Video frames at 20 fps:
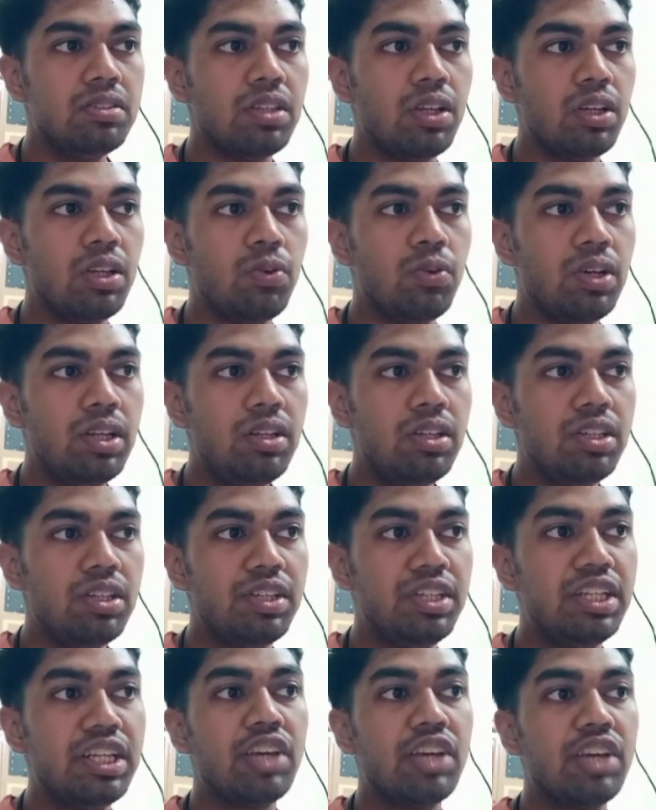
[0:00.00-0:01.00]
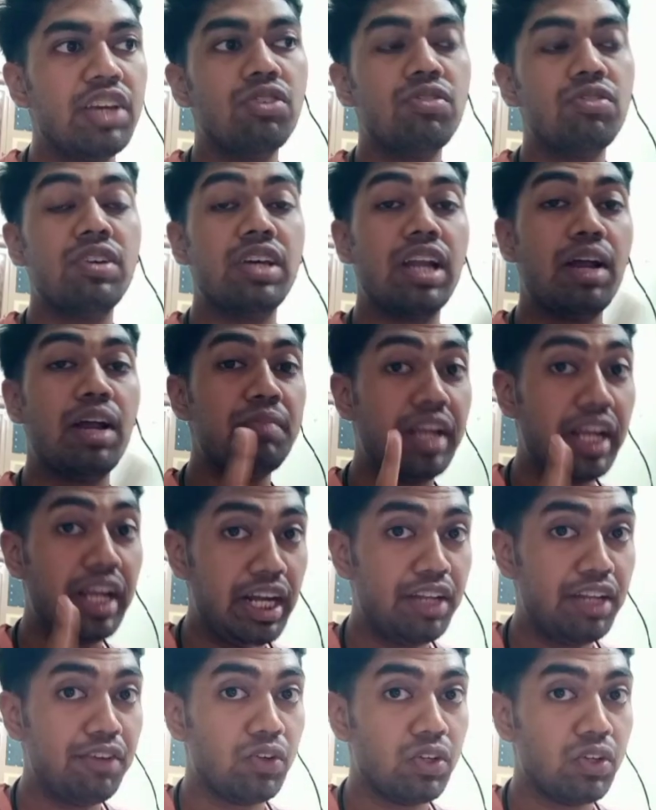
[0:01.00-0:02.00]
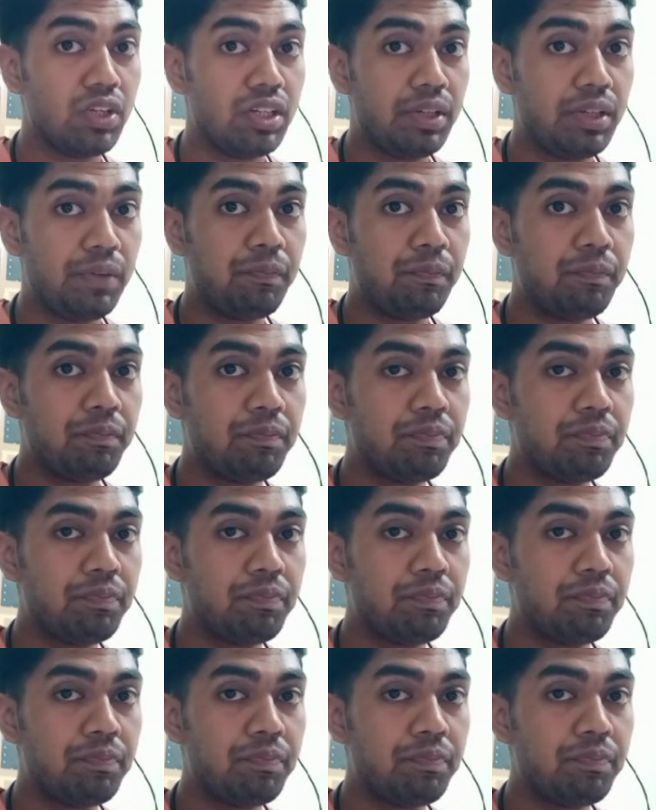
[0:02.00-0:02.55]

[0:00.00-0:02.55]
cell wall in case of gram negative only,